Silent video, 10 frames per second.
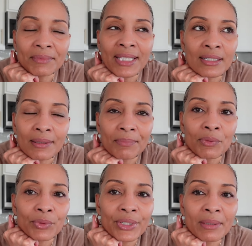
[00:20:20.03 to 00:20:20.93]
end up
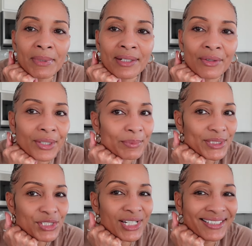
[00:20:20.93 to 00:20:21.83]
throwing them in the
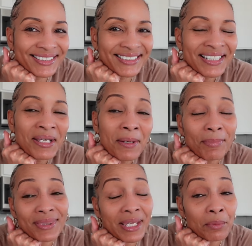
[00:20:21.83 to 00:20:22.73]
garbage.
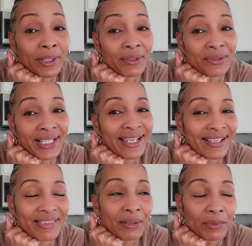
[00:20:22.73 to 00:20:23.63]
But they were okay.